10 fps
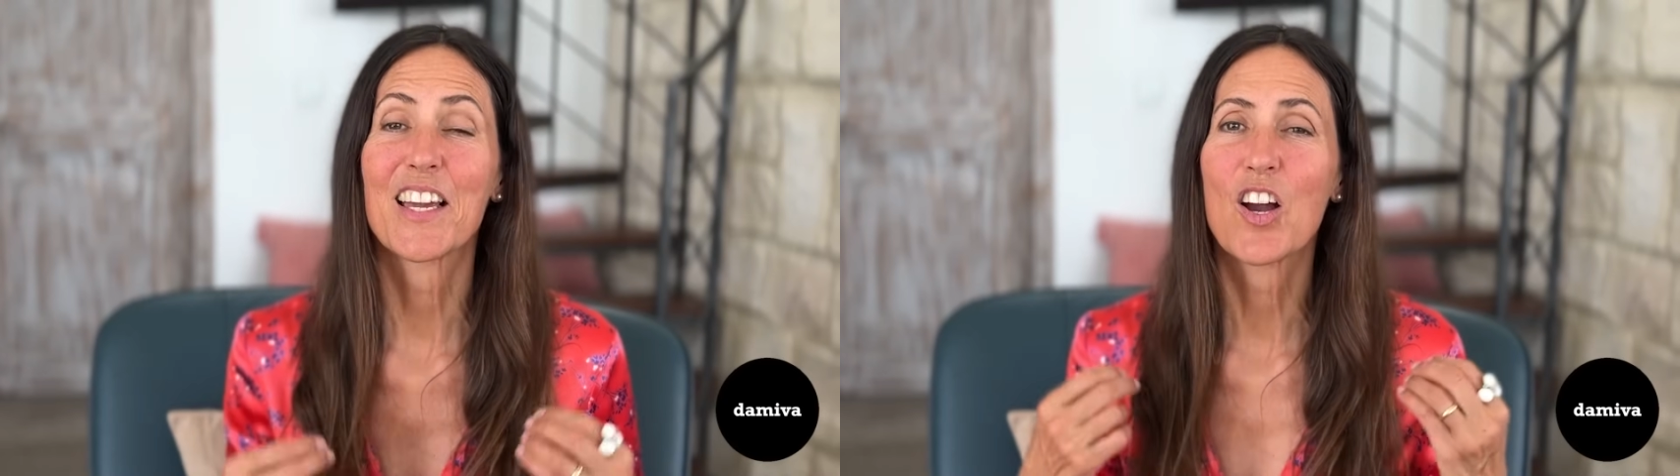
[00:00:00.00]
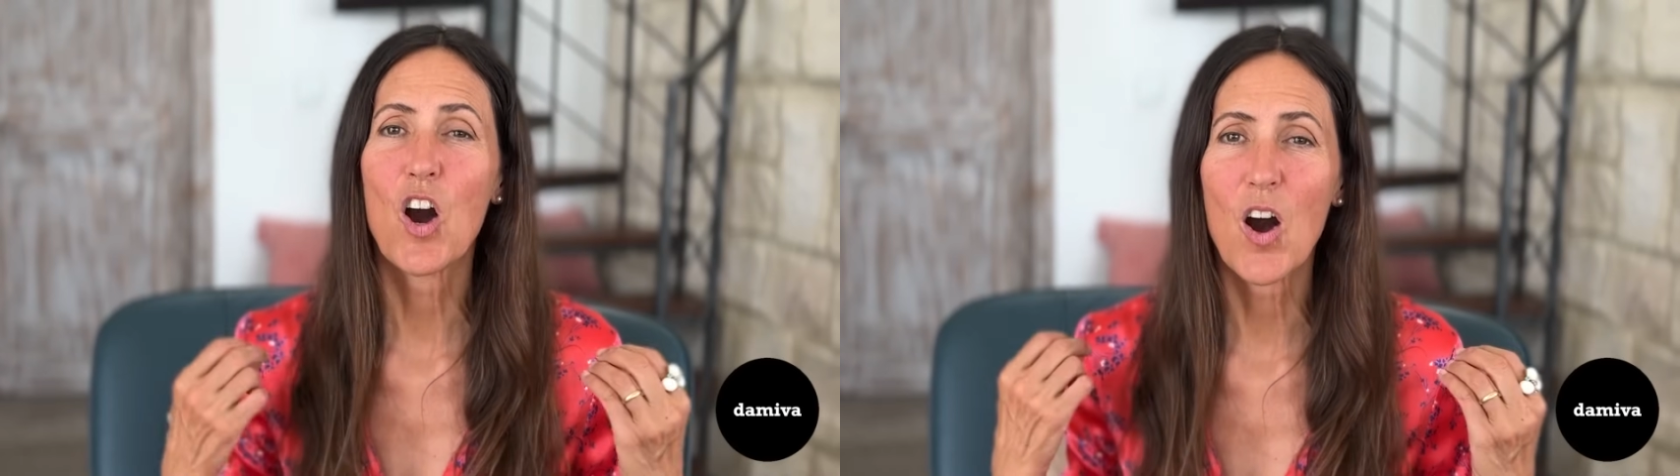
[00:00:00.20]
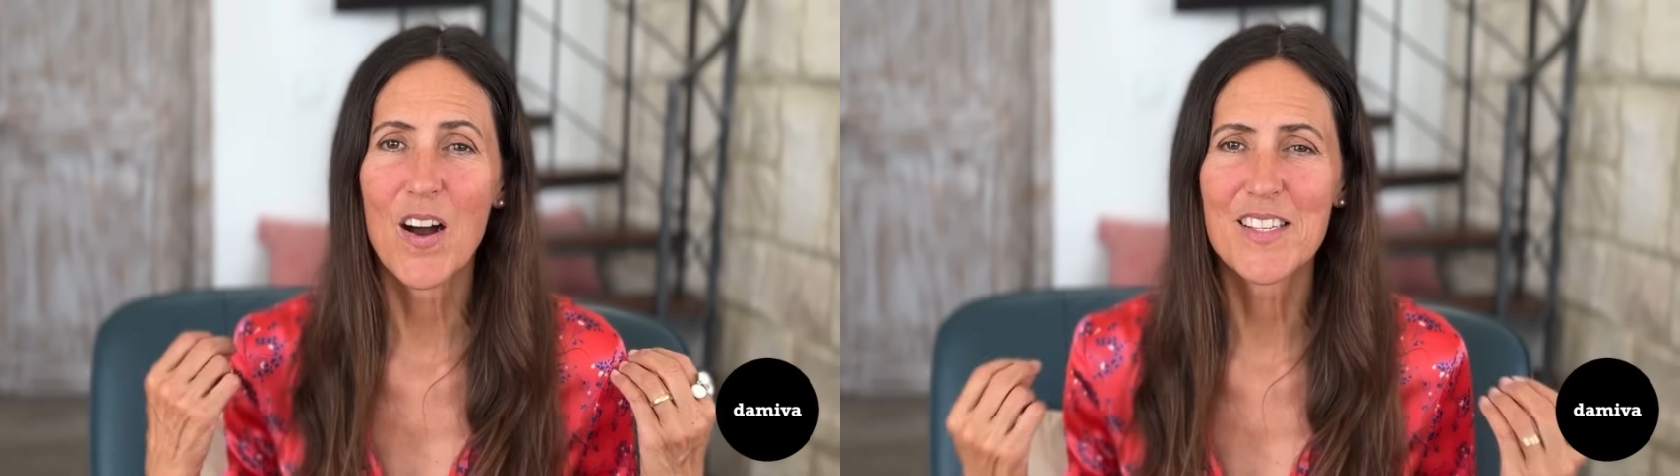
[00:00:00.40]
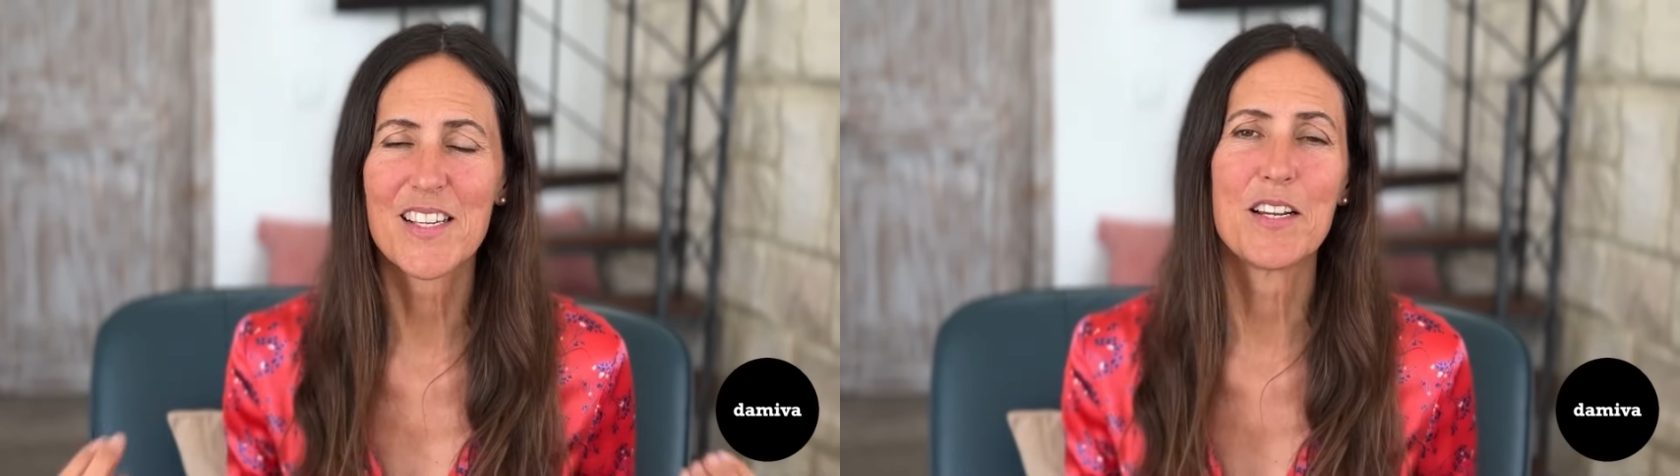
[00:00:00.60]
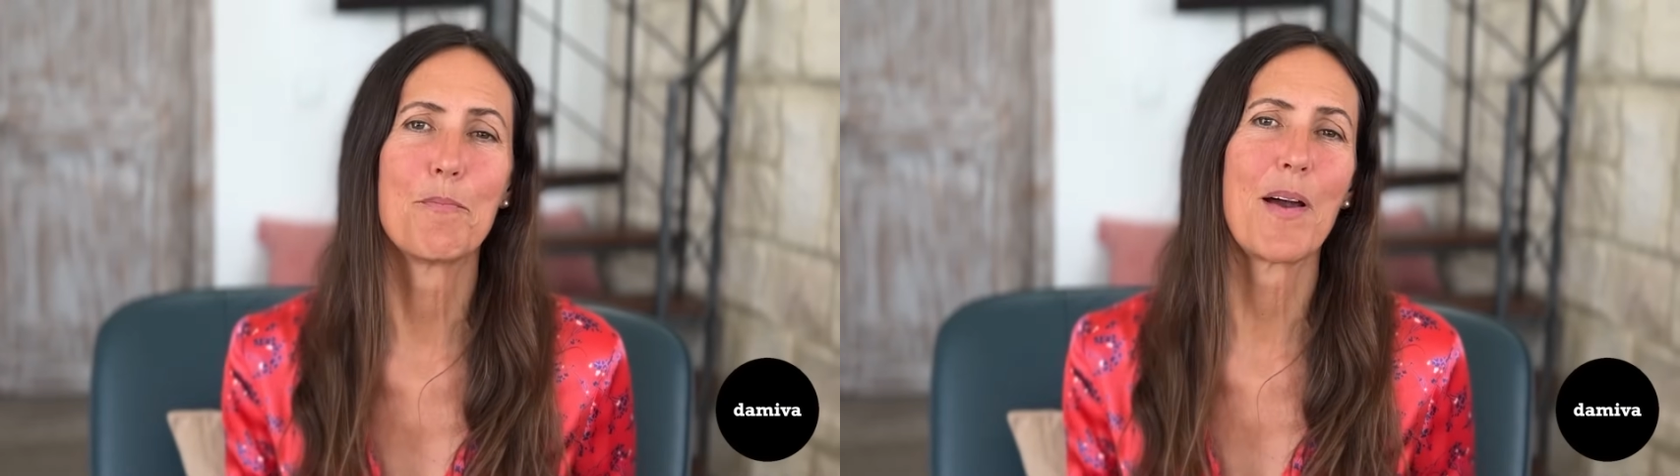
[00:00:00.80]
cause
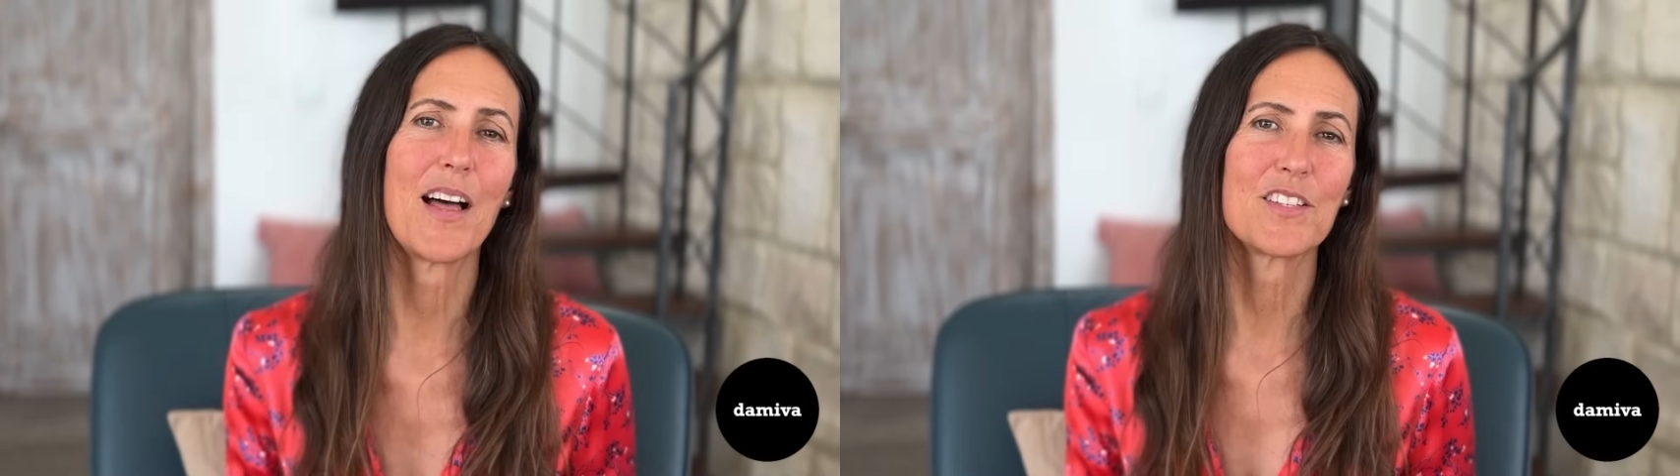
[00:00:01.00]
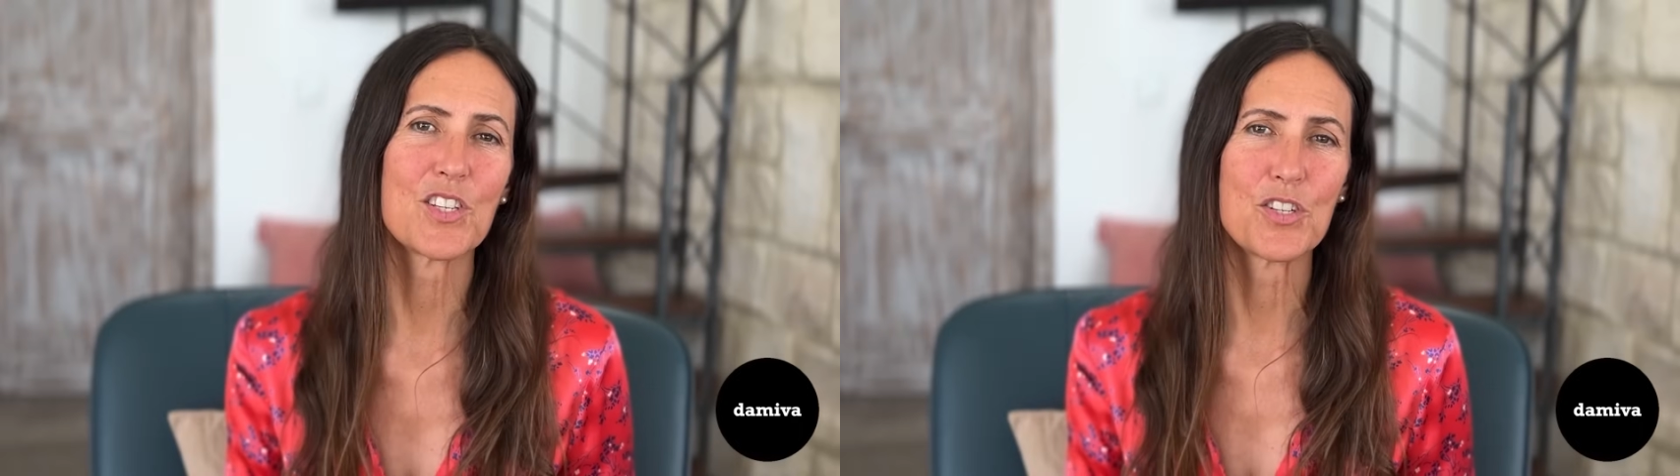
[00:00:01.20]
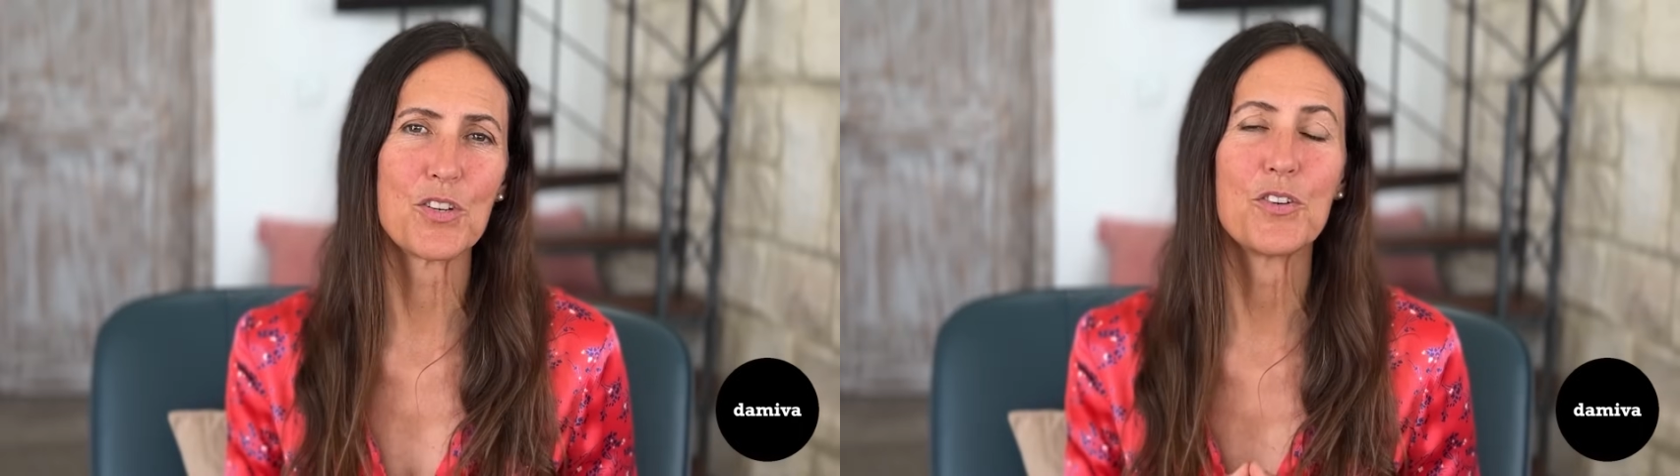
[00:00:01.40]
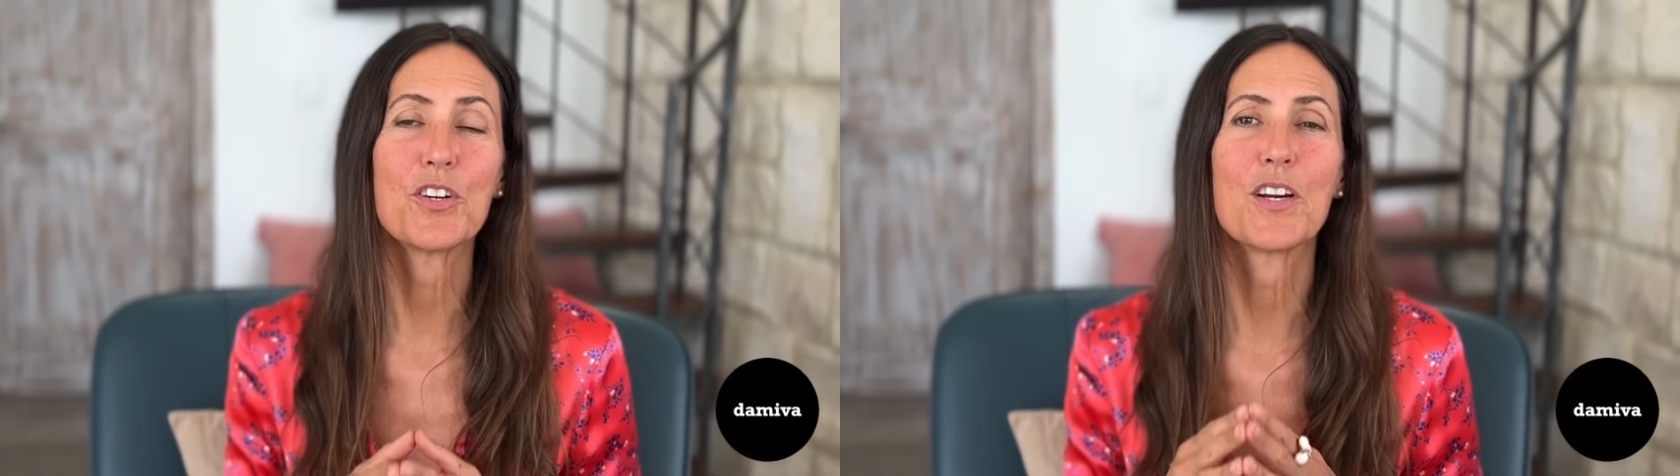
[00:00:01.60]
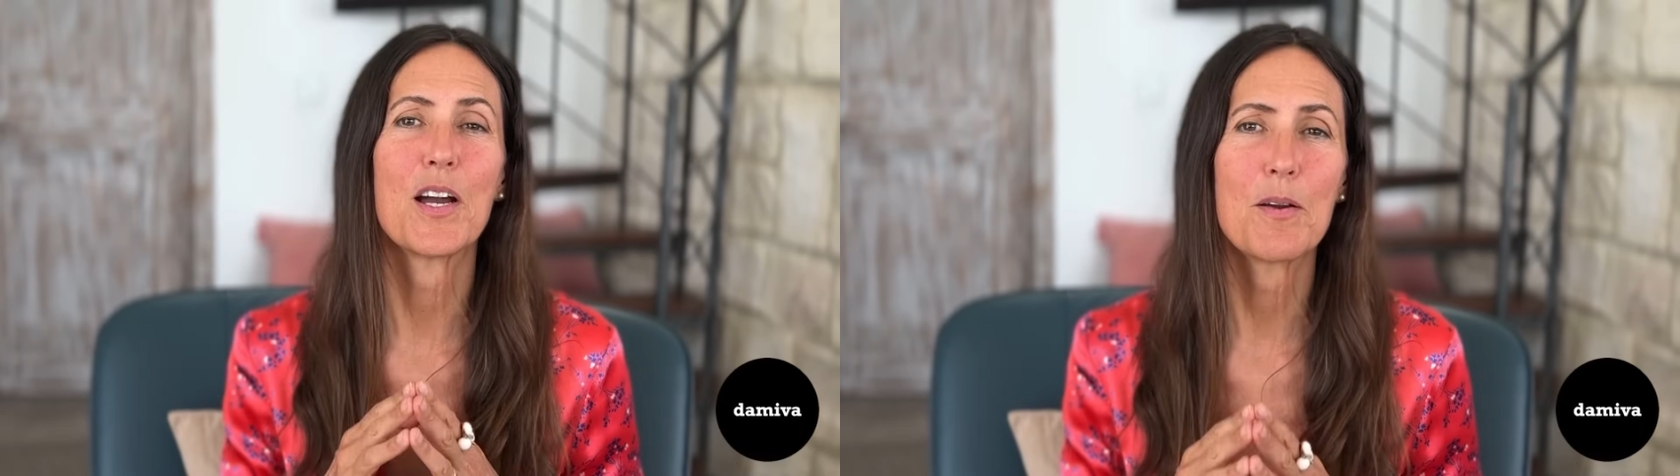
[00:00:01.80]
an imbalance to
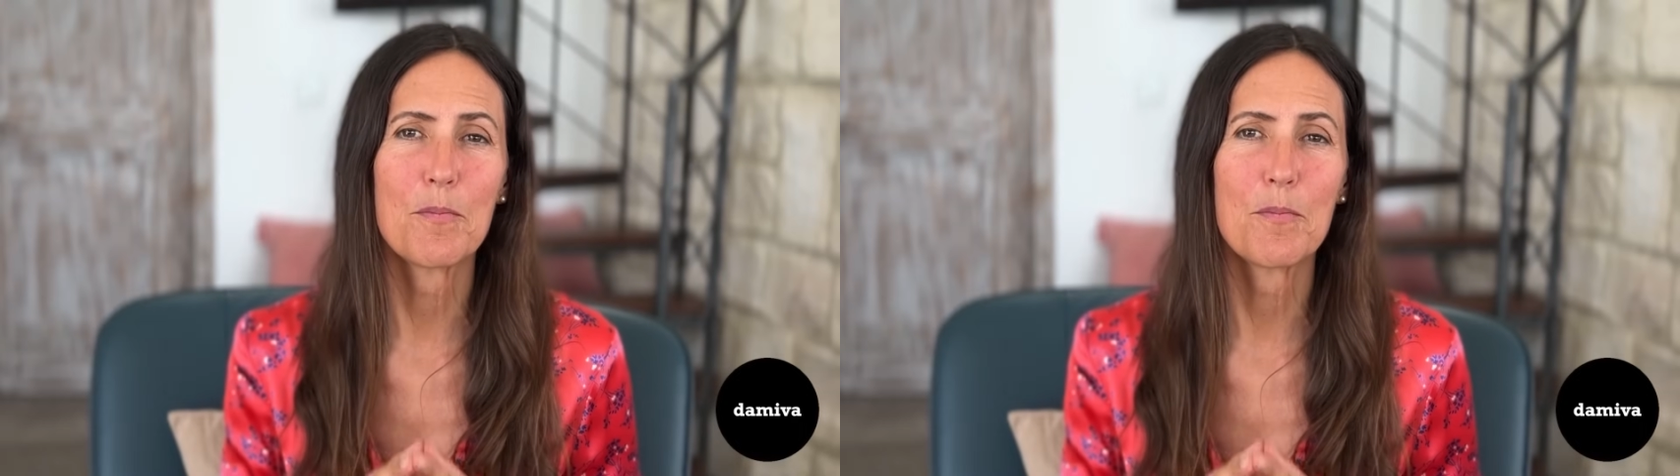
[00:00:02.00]
your